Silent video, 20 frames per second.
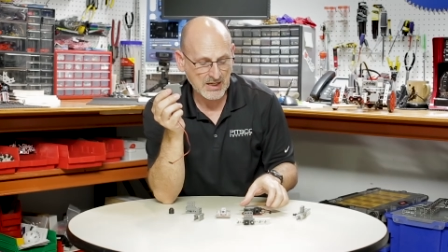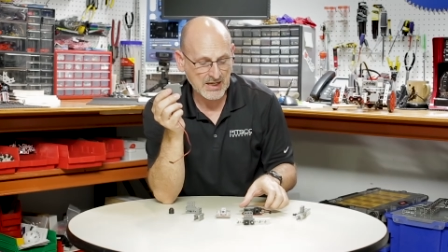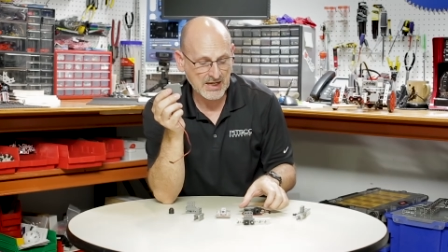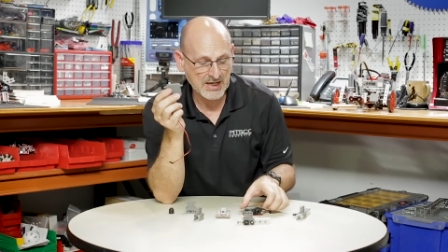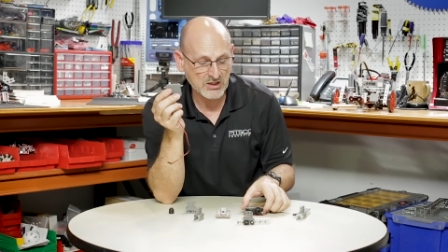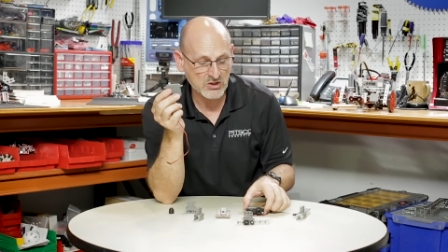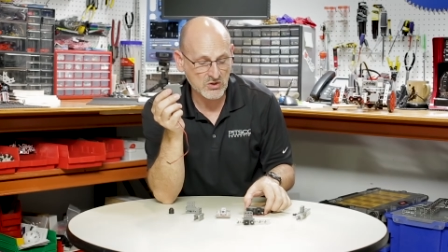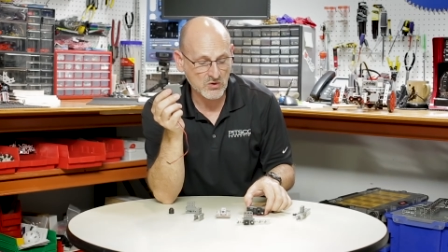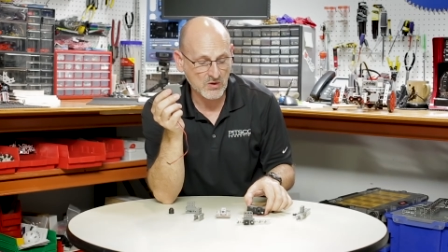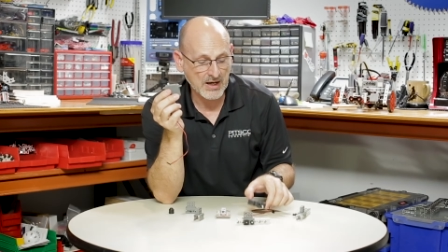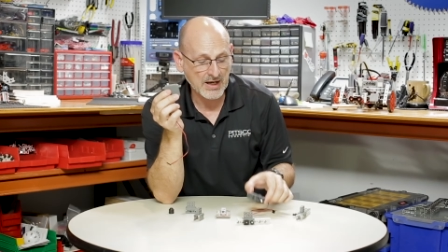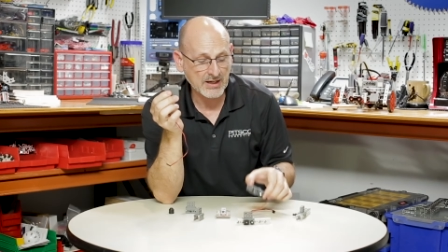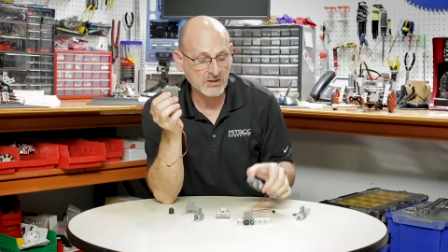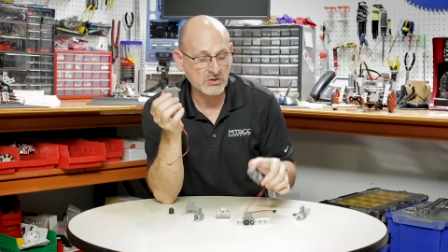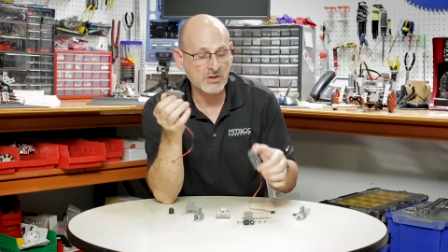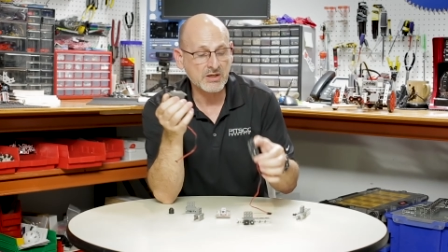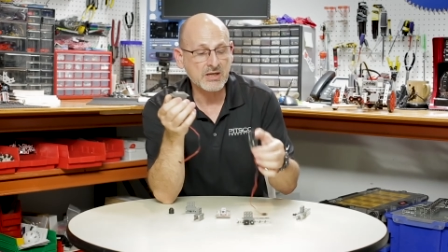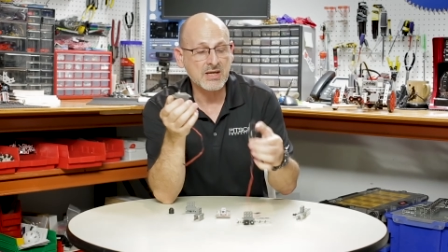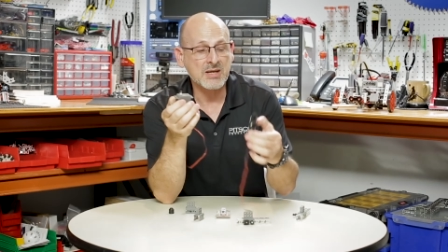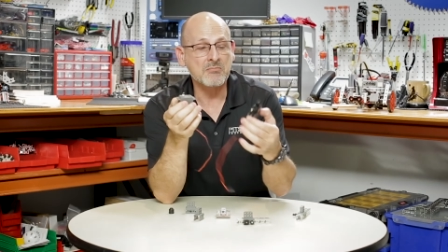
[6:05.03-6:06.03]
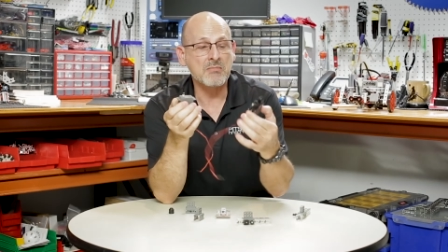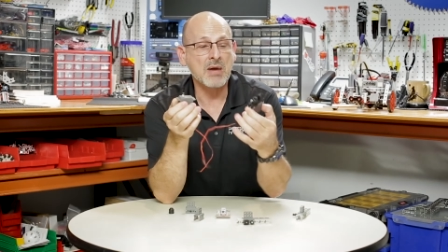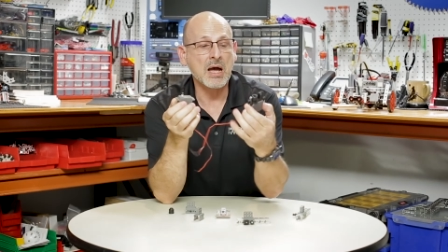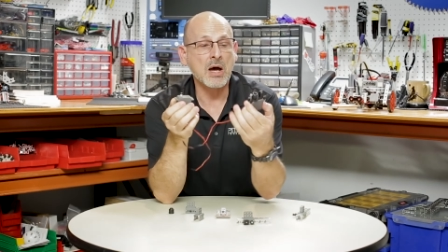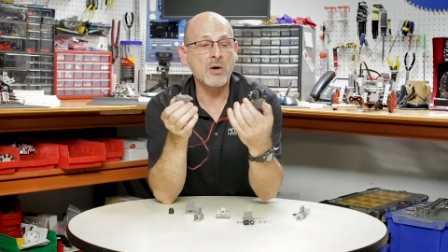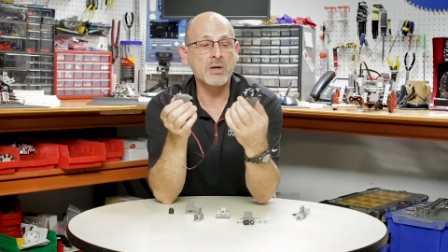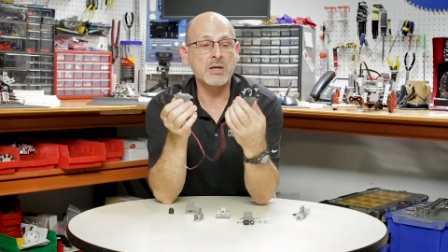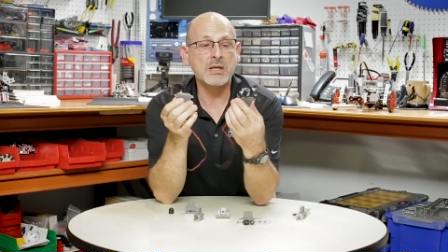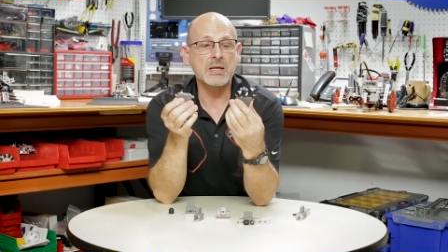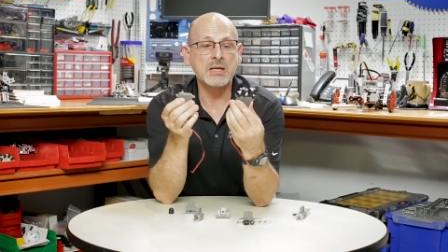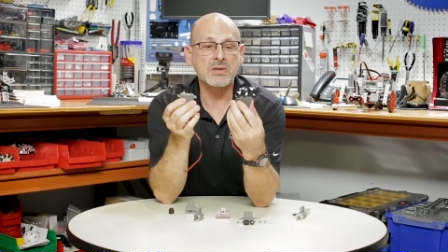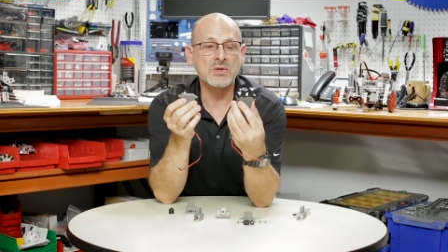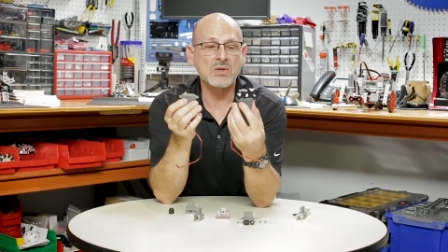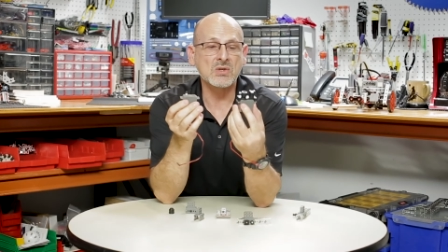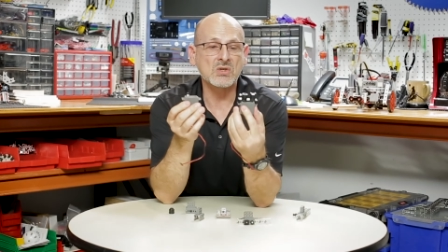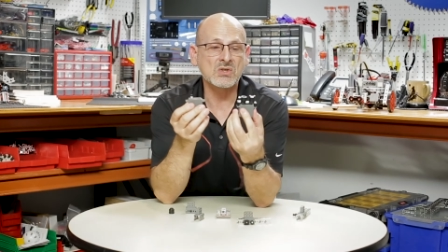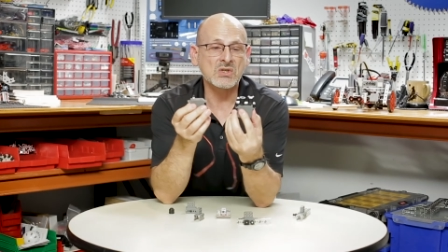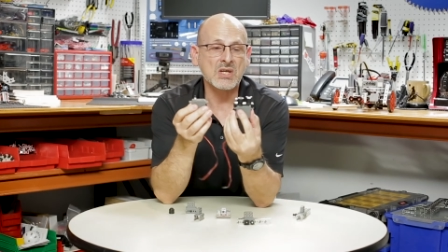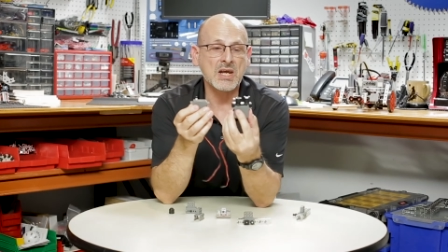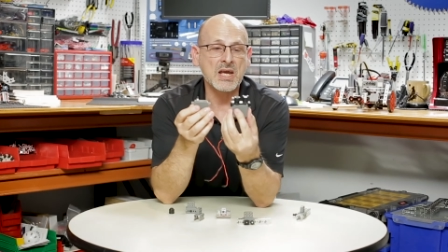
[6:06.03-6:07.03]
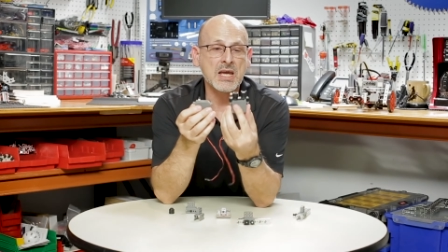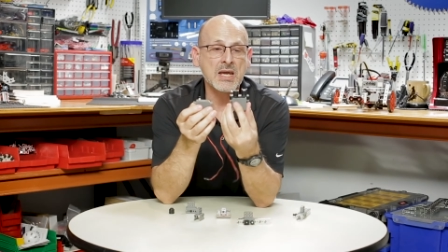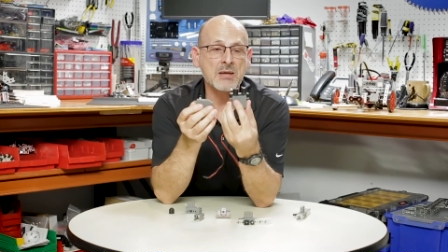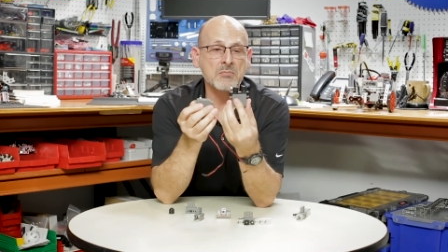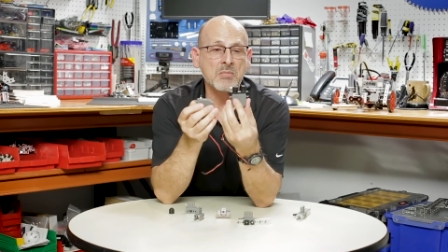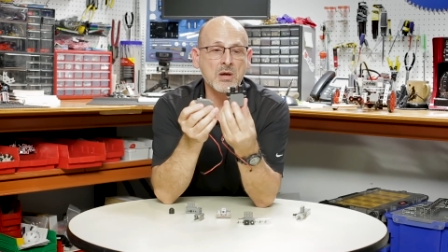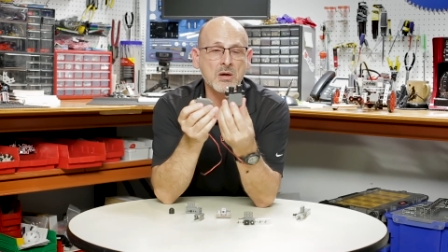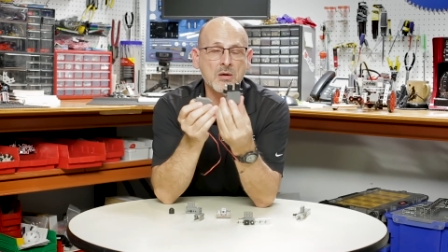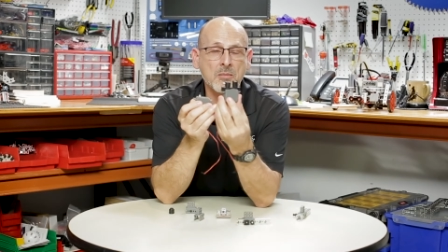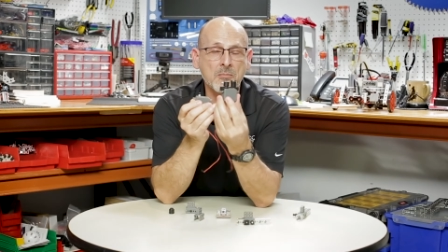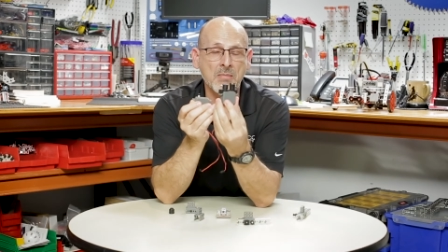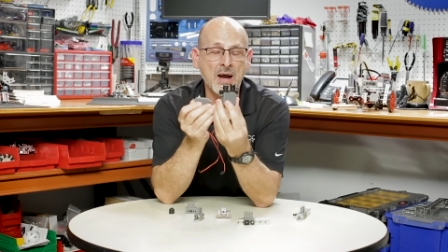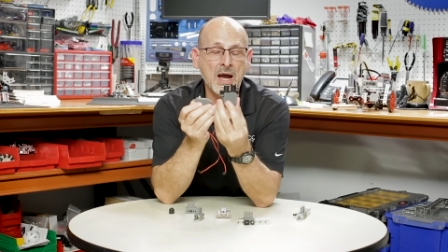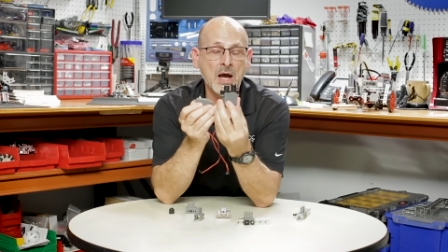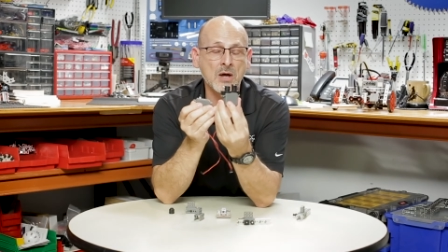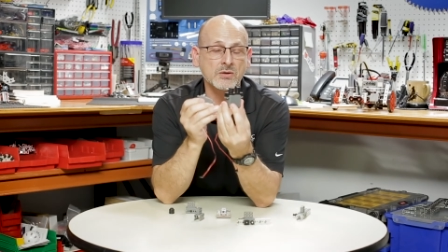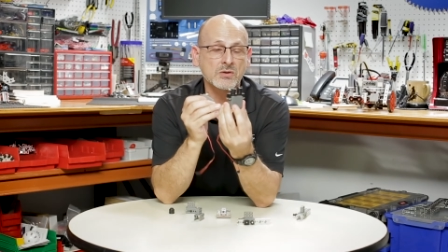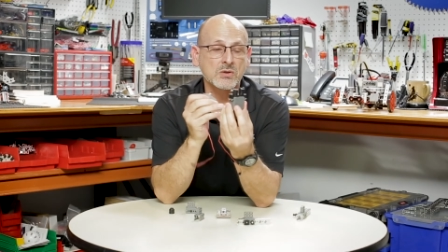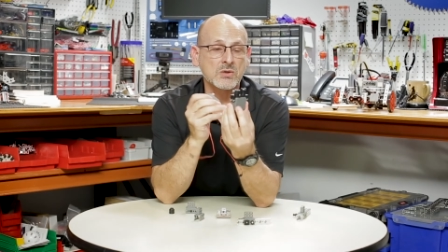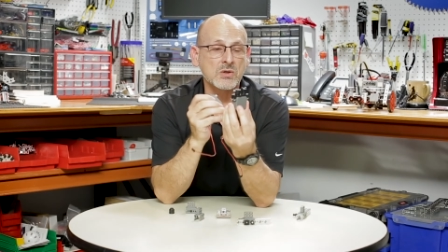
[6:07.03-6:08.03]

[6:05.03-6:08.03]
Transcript: and you actually can mount it in the same mount.